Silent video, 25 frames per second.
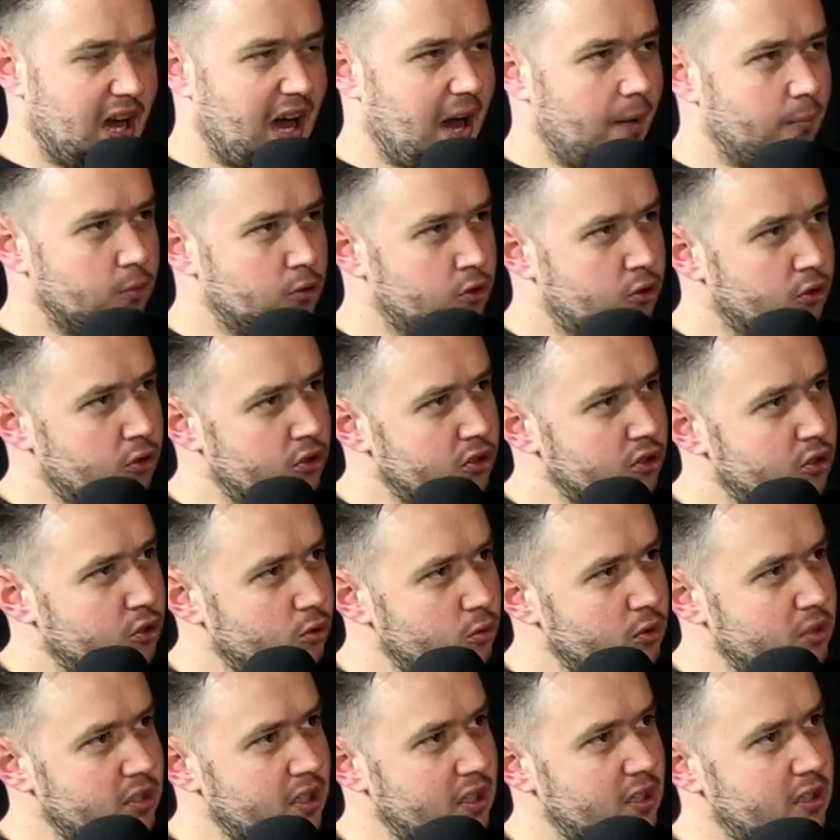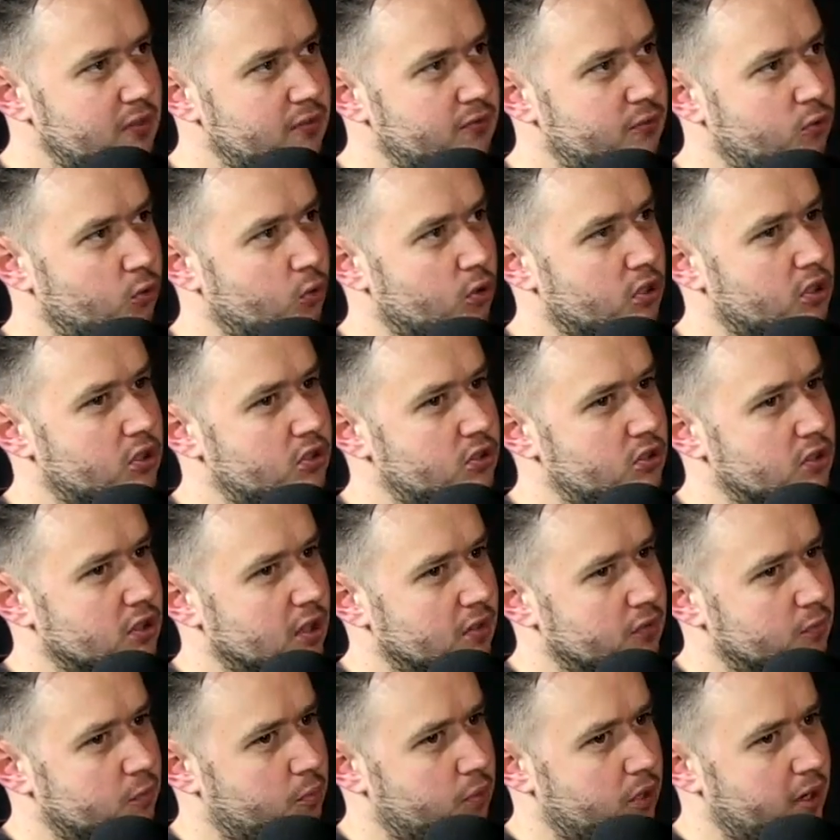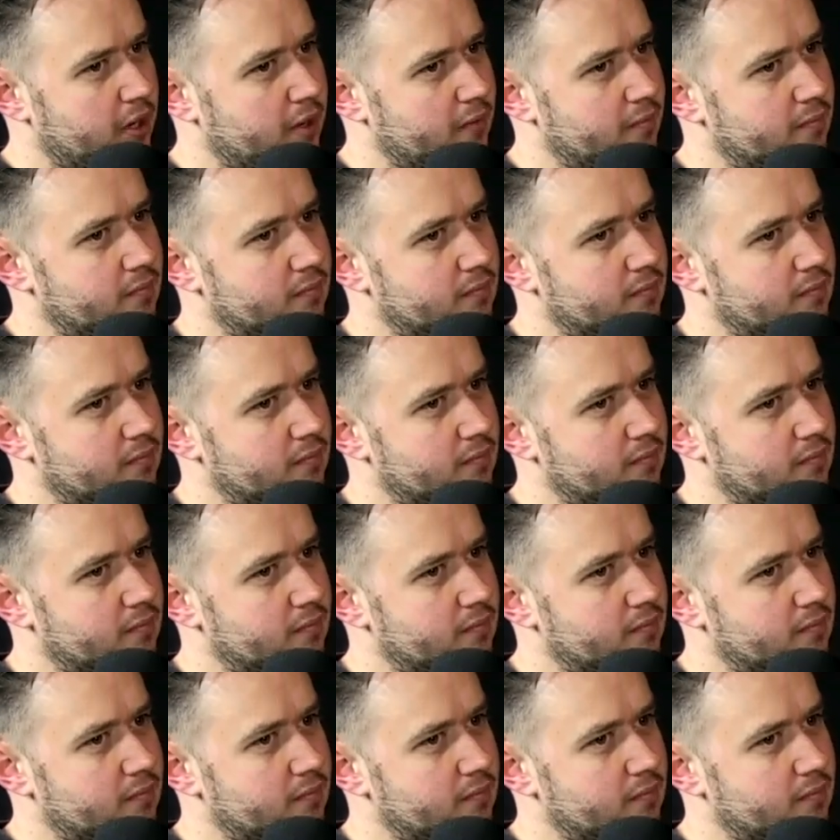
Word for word: I'm going to go with 94 because you loved Brett.